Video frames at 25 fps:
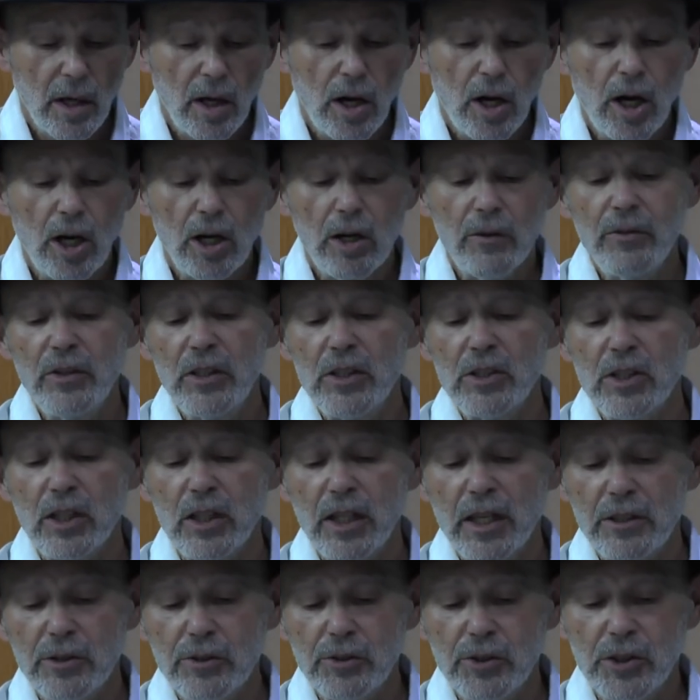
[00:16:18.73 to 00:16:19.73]
All of these
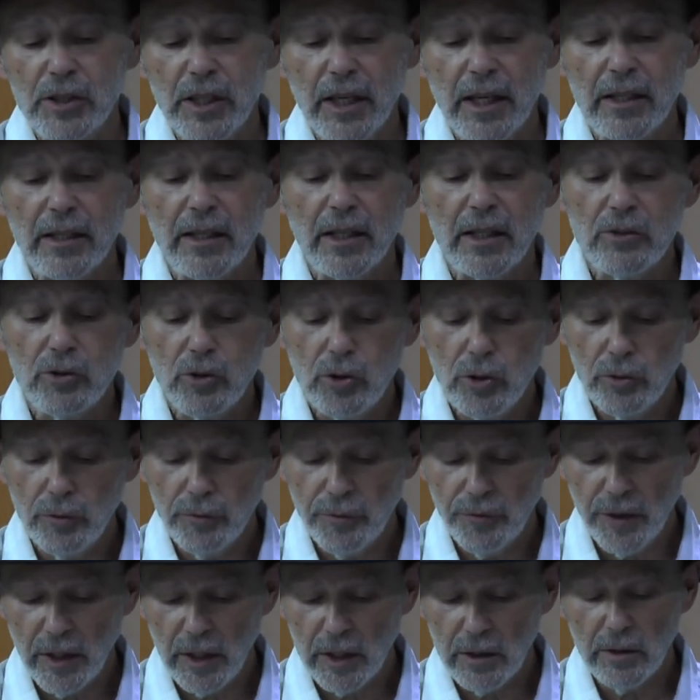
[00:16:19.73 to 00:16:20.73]
letters stand on two
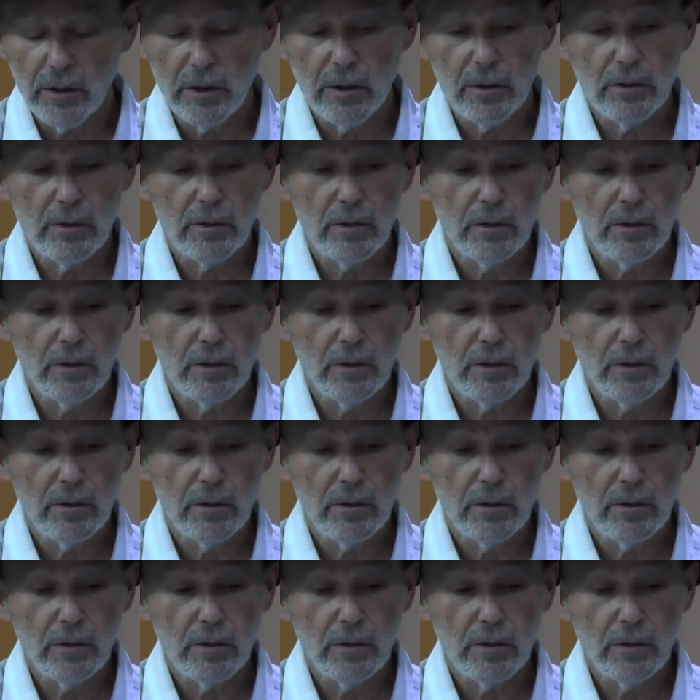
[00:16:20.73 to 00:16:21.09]
feet,